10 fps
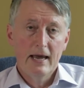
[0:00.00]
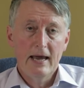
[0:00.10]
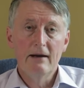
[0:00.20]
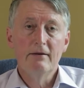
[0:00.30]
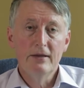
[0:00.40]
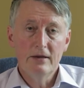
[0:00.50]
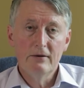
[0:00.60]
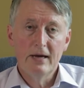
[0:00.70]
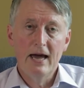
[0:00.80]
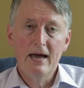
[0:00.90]
Here in the
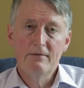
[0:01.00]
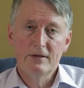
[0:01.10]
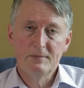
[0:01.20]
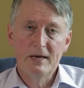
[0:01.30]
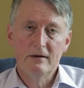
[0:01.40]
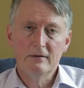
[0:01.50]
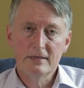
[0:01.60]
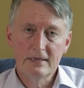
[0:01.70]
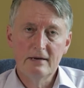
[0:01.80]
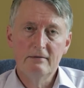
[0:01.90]
UK, where there's been a whole
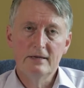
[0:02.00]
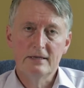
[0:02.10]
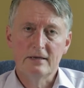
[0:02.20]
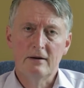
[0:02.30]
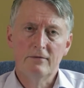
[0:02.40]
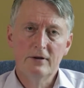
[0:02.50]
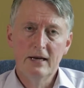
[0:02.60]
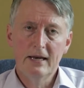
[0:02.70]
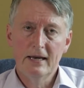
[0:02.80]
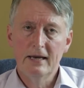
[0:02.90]
series of
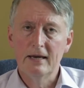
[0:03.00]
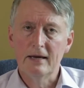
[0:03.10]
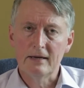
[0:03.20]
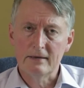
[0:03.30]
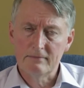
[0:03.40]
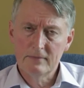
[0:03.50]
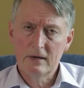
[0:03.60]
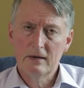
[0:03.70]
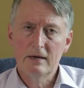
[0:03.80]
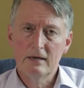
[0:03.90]
really
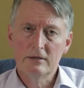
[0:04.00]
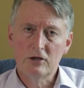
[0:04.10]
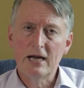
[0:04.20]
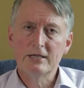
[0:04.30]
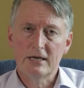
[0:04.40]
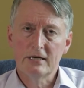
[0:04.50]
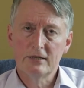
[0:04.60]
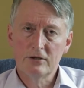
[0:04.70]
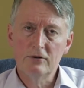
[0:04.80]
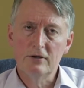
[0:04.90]
tragic
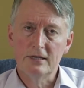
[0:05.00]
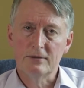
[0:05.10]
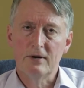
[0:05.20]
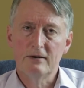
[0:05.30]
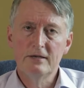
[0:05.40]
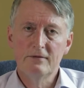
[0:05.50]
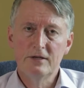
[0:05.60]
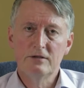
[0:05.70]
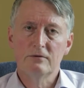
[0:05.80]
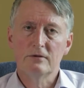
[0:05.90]
stories where
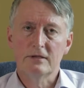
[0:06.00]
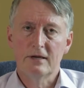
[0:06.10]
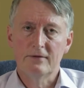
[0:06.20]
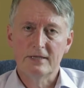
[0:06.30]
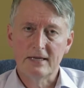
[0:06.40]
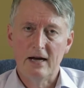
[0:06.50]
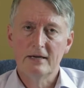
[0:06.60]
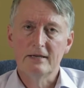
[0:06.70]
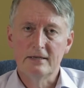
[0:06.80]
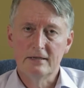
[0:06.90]
individuals have
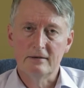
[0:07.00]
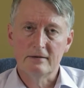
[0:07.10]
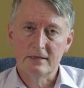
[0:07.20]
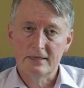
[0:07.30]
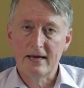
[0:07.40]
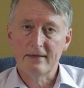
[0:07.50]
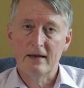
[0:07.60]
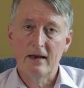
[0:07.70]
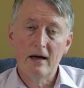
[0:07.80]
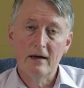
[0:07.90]
decided to take their
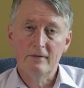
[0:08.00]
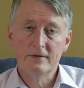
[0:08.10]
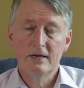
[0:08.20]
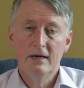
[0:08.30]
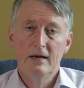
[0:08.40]
lives.